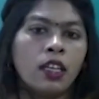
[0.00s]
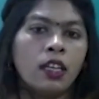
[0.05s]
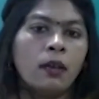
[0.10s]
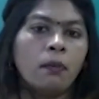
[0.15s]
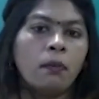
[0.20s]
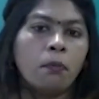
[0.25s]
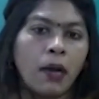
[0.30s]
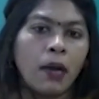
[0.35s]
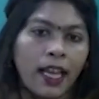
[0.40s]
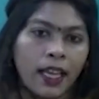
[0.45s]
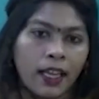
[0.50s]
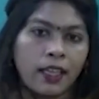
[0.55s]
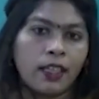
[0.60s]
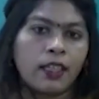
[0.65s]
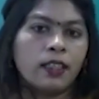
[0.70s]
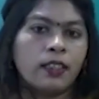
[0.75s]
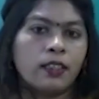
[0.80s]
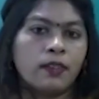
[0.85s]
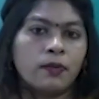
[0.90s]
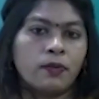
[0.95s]

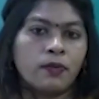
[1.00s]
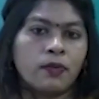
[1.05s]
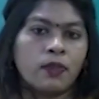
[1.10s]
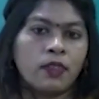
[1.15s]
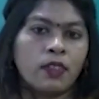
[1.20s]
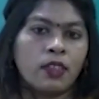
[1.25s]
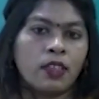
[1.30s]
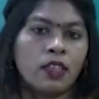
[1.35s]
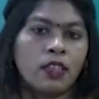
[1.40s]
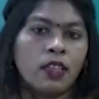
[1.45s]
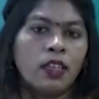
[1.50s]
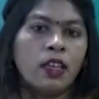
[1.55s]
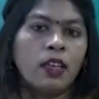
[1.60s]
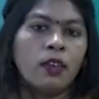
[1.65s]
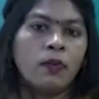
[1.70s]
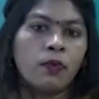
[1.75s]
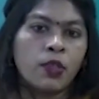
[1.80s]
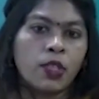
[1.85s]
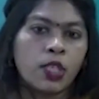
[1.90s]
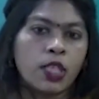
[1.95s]
bike,
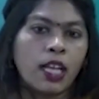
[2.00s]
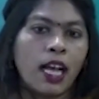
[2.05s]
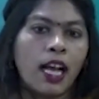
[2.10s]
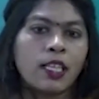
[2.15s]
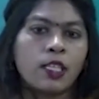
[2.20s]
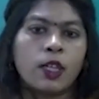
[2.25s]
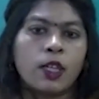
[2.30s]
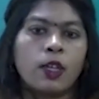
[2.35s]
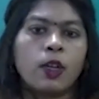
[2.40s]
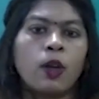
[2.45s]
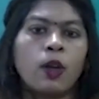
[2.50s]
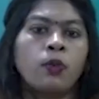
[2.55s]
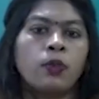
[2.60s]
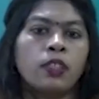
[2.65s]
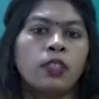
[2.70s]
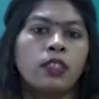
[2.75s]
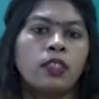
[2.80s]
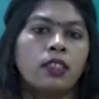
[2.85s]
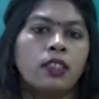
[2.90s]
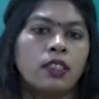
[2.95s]
which cost around
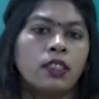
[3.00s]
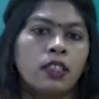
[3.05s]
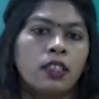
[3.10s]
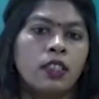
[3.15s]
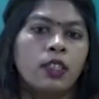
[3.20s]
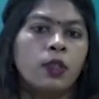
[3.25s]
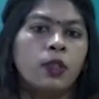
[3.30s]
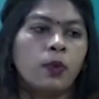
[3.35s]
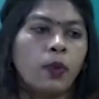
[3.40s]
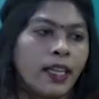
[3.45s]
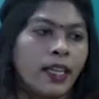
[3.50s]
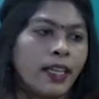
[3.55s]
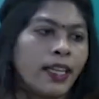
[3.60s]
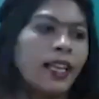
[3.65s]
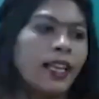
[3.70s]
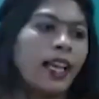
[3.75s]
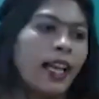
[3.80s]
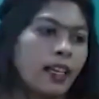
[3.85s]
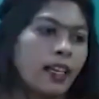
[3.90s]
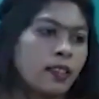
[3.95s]
20
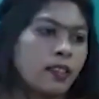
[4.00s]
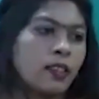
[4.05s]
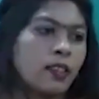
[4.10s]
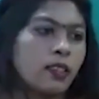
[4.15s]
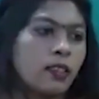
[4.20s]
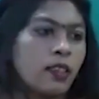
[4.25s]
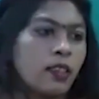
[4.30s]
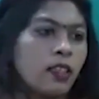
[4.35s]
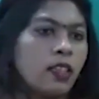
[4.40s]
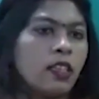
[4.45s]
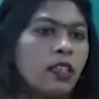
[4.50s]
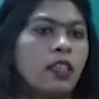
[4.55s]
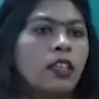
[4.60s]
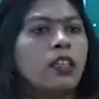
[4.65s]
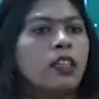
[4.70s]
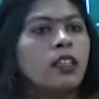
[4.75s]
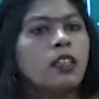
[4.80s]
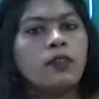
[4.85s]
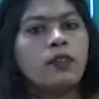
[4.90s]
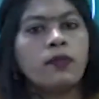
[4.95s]
lakhs.
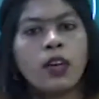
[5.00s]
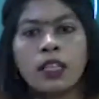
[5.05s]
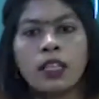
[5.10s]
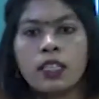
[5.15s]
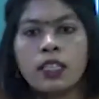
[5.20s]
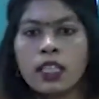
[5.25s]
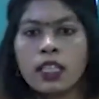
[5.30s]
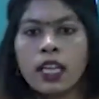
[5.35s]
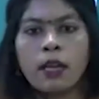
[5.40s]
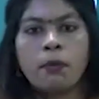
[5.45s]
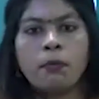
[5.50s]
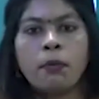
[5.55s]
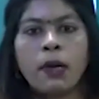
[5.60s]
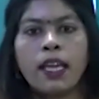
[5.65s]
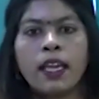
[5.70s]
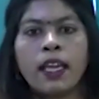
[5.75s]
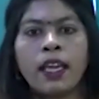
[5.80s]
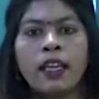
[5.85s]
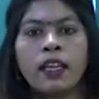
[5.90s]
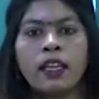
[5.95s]
The father said, I am
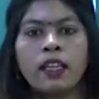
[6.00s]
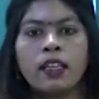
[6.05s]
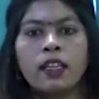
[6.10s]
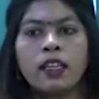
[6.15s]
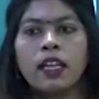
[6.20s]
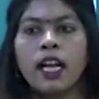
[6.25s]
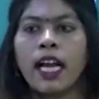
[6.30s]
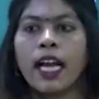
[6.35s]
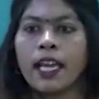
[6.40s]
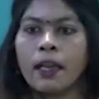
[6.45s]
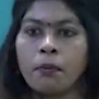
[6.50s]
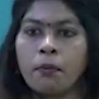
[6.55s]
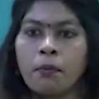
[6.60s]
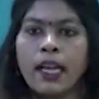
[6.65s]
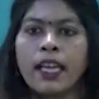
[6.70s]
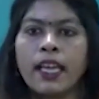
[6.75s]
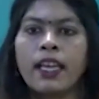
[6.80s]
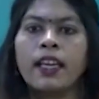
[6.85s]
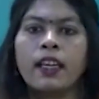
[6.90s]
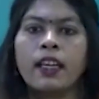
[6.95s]
buying, I
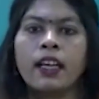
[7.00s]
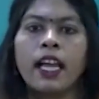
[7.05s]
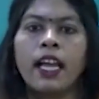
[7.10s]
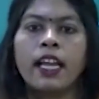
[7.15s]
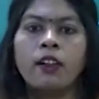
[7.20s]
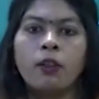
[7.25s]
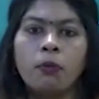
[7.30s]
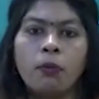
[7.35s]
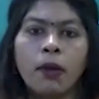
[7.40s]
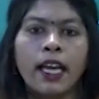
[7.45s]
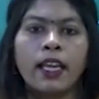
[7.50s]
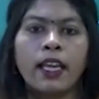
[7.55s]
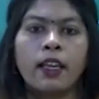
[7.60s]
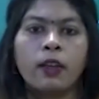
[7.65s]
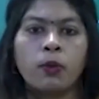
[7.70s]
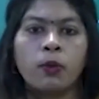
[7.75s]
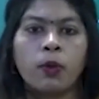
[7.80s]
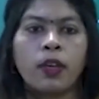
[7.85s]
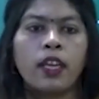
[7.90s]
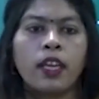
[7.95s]
will buy.
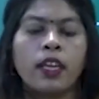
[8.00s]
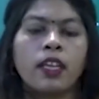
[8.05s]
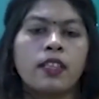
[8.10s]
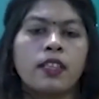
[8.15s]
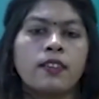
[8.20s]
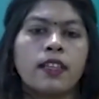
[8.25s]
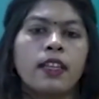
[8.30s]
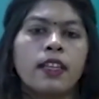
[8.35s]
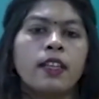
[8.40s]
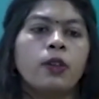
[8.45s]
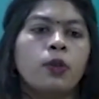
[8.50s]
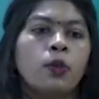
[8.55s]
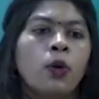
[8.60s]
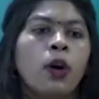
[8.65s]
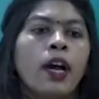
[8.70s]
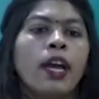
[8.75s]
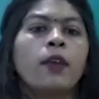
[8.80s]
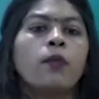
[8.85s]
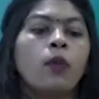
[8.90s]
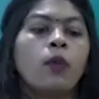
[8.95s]
Okay. He said, no,
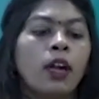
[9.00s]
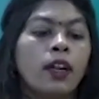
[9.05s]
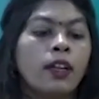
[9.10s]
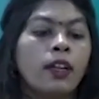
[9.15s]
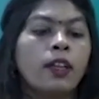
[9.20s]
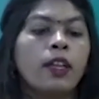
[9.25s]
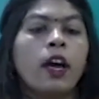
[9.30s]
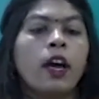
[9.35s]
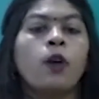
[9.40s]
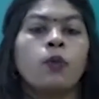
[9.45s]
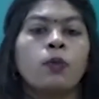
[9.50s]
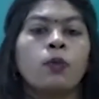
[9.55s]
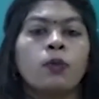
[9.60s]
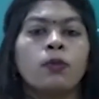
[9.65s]
I want now.